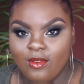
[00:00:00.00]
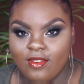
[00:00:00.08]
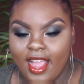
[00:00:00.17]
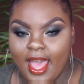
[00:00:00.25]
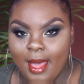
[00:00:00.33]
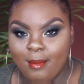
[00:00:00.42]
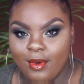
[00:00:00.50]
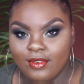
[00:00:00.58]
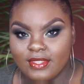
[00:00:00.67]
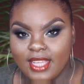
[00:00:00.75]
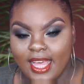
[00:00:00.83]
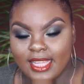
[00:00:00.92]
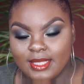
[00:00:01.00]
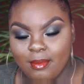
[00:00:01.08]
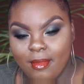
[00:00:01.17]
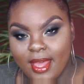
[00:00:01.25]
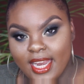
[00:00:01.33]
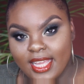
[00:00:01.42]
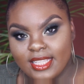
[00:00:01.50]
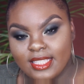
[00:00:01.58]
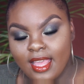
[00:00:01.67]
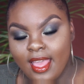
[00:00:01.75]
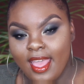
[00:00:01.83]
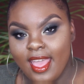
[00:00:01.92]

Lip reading: over at Motives Cosmetics.